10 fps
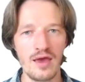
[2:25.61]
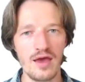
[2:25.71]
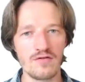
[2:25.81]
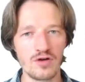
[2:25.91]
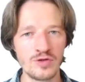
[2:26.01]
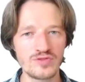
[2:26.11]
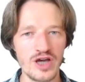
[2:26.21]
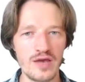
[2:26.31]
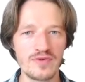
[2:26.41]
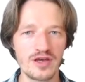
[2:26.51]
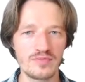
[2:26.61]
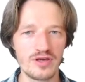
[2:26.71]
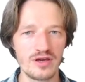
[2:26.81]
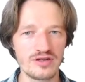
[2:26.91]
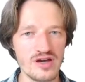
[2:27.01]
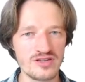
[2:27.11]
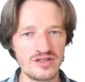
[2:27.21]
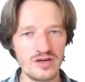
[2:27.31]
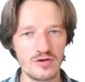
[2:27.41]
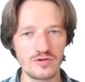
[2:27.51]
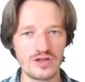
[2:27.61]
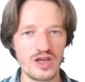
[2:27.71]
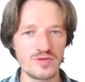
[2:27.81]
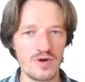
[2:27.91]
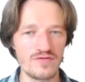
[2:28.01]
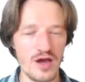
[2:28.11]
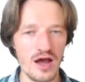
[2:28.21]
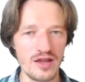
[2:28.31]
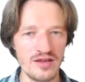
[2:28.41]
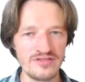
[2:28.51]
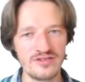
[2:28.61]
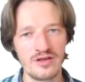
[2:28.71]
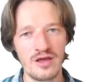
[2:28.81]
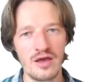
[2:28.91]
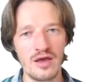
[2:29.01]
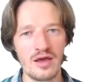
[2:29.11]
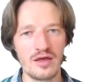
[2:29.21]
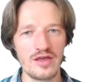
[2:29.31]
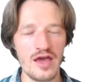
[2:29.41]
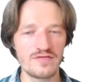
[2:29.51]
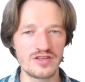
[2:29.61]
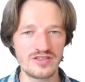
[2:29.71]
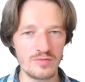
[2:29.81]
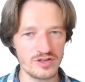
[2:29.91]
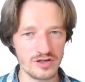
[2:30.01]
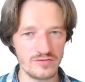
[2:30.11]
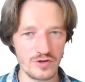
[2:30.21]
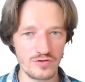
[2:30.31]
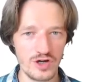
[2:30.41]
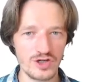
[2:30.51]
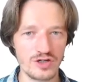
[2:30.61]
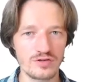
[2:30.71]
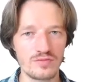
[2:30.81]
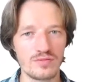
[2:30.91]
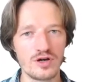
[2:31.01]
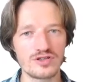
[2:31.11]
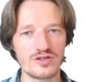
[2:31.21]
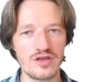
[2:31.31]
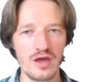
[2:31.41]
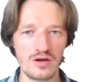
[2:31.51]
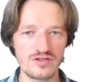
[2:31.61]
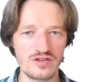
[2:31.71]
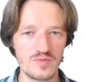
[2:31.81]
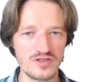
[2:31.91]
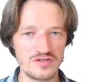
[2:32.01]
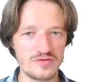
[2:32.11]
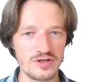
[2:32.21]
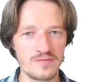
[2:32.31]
A volume type can be a DASD or an HPAF alias. They have the simplest configuration, but they are Z-specific.